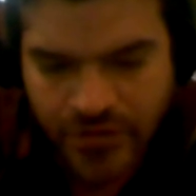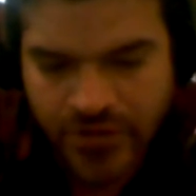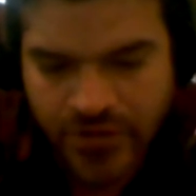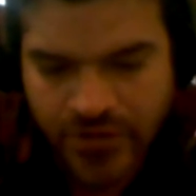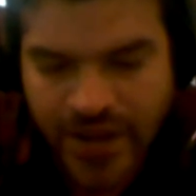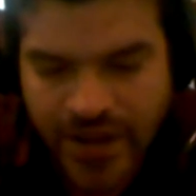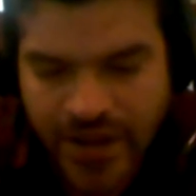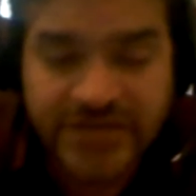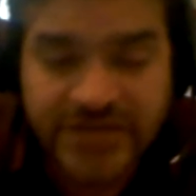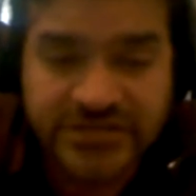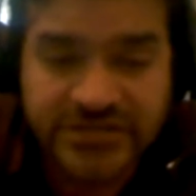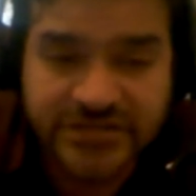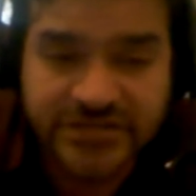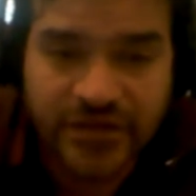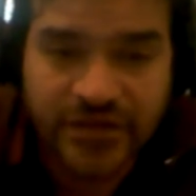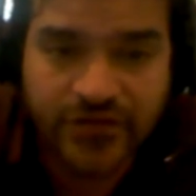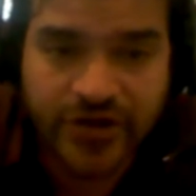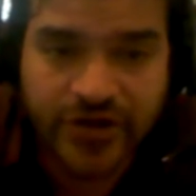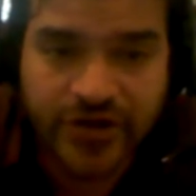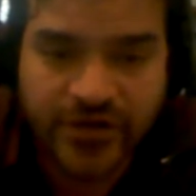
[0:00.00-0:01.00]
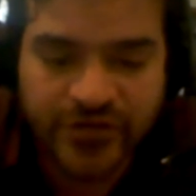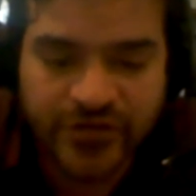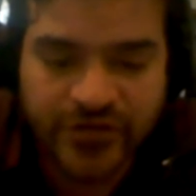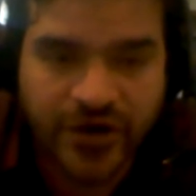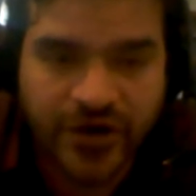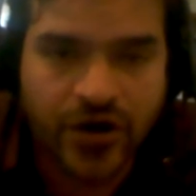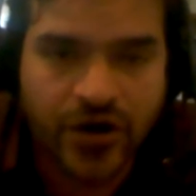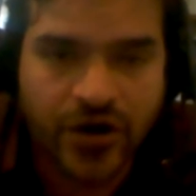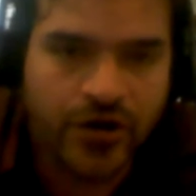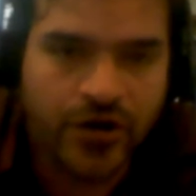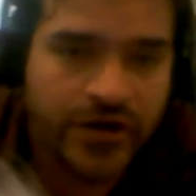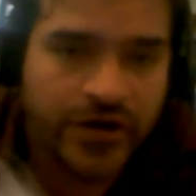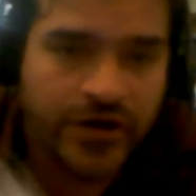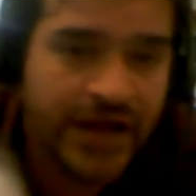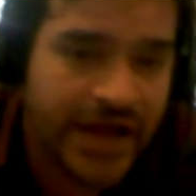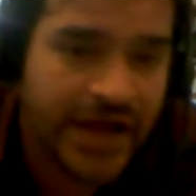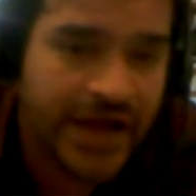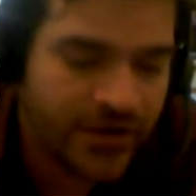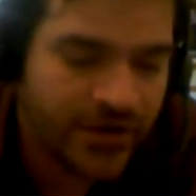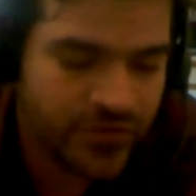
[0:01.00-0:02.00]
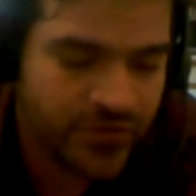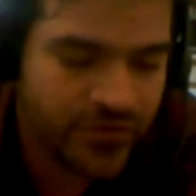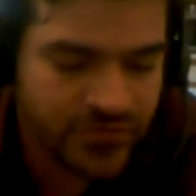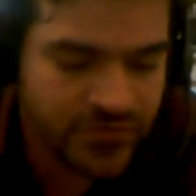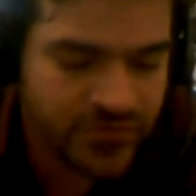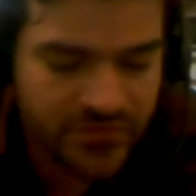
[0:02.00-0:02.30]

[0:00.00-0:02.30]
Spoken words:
action accelerators are now,